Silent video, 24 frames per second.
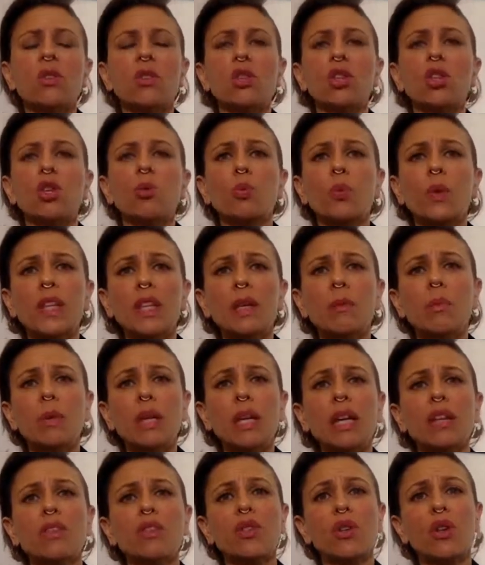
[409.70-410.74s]
So that you really
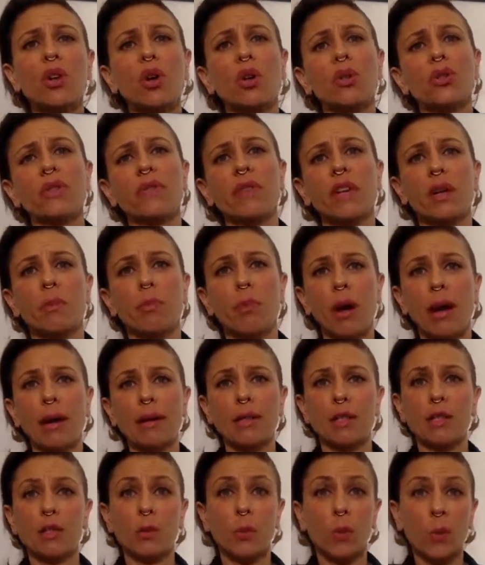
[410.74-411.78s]
begin to cultivate a
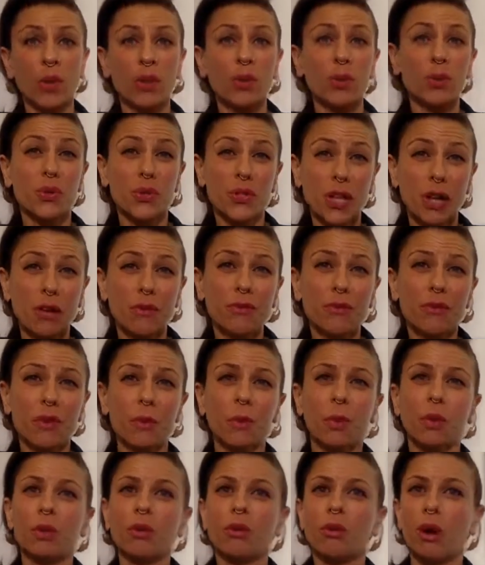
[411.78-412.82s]
practice with yourself
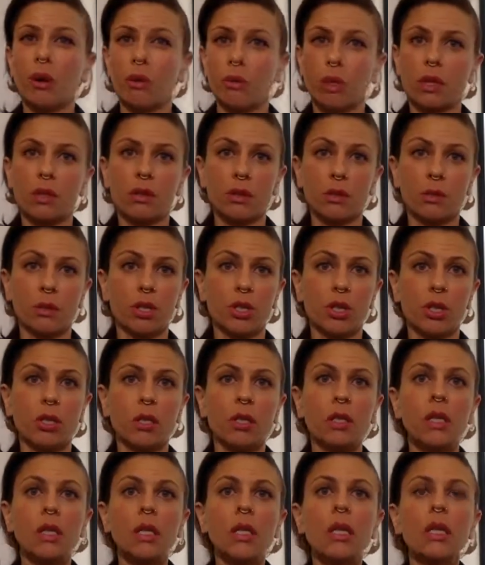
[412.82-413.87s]
and with your own
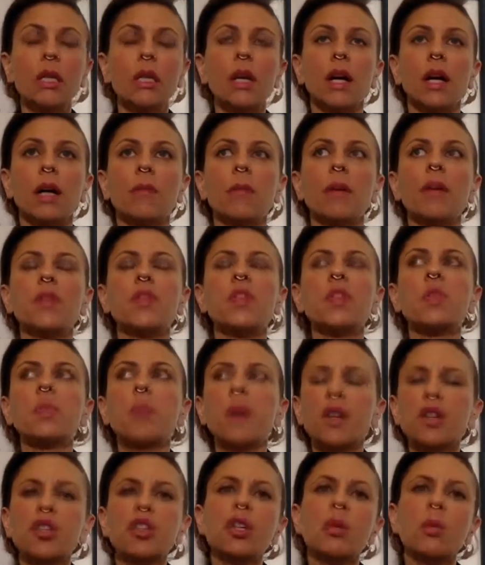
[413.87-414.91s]
intuition,
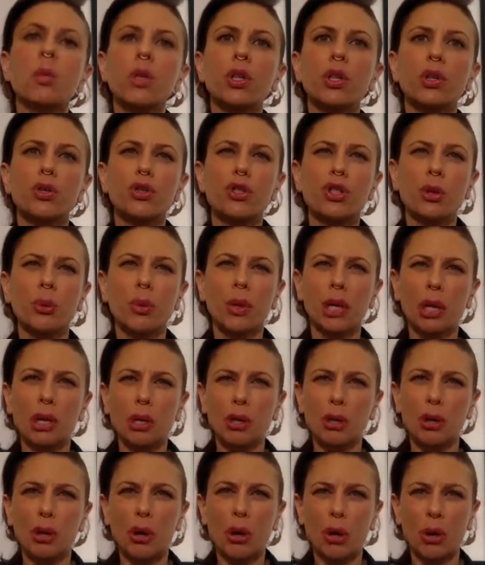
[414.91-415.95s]
especially when you're doing
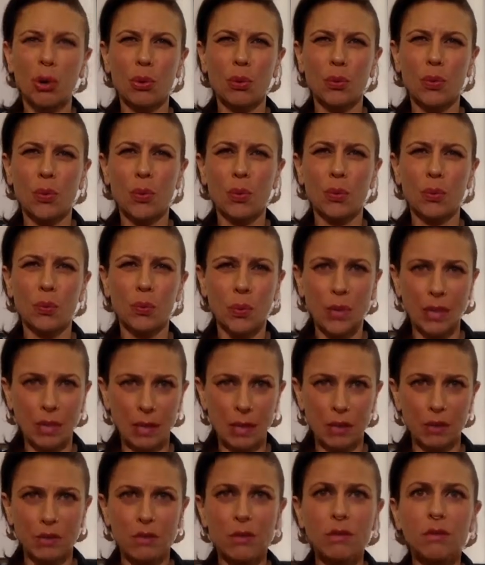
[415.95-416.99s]
your own
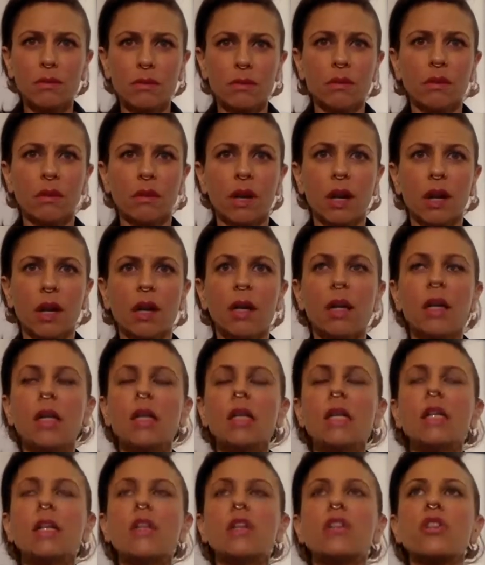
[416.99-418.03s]
reading, okay?
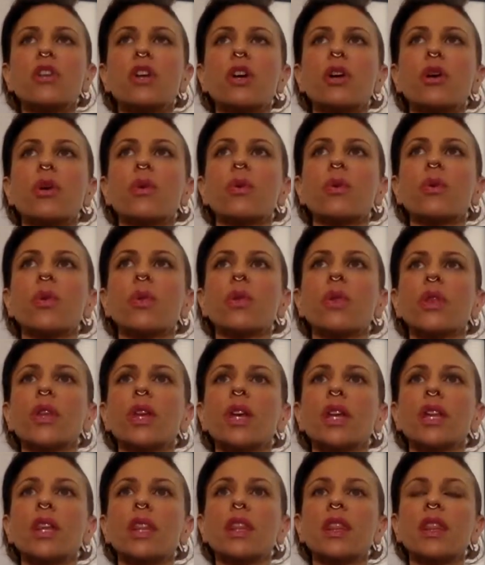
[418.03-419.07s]
So
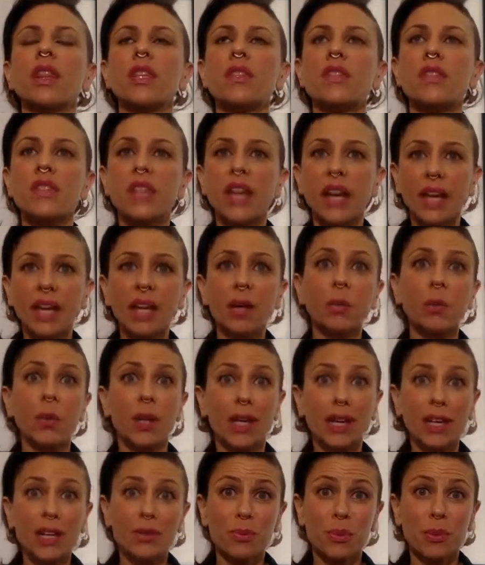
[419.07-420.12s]
the second
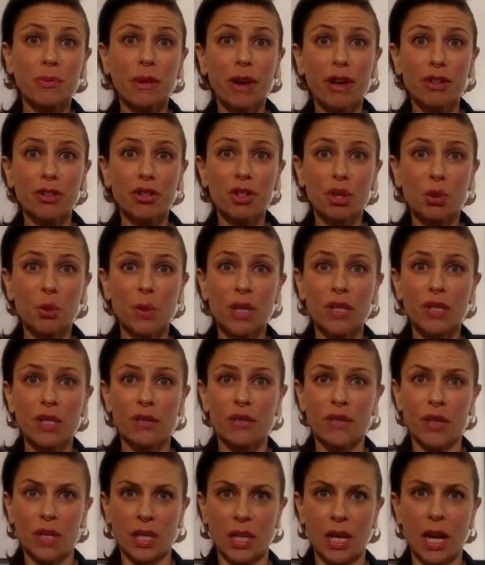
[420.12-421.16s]
week, because we've had 2 weeks
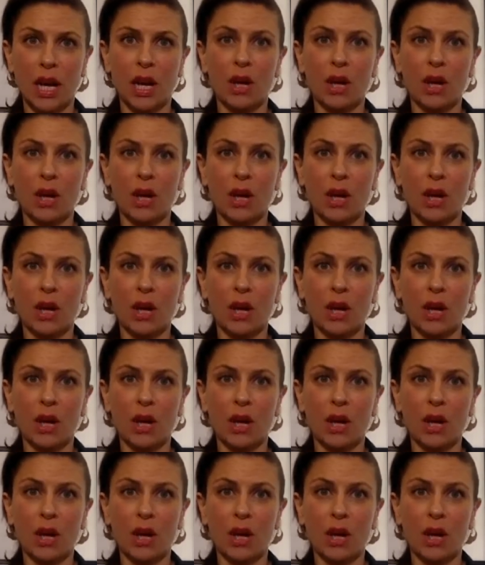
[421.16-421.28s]
of it